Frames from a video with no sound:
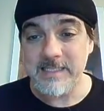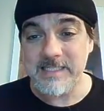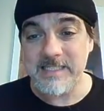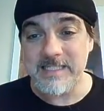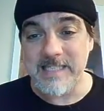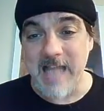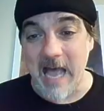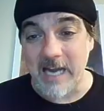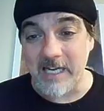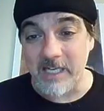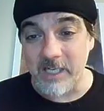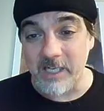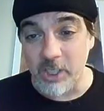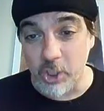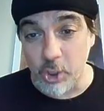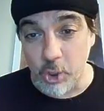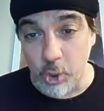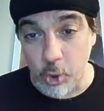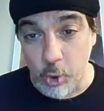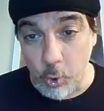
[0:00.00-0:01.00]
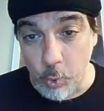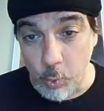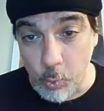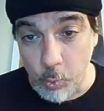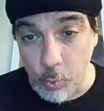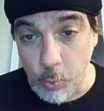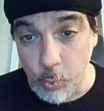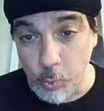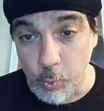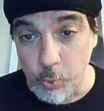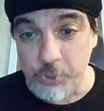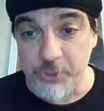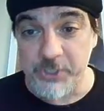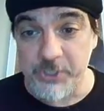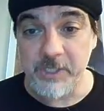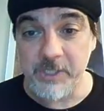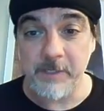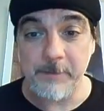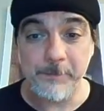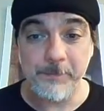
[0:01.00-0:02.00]
Stan
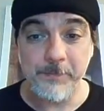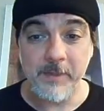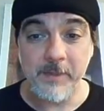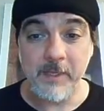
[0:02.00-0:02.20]
chiusi.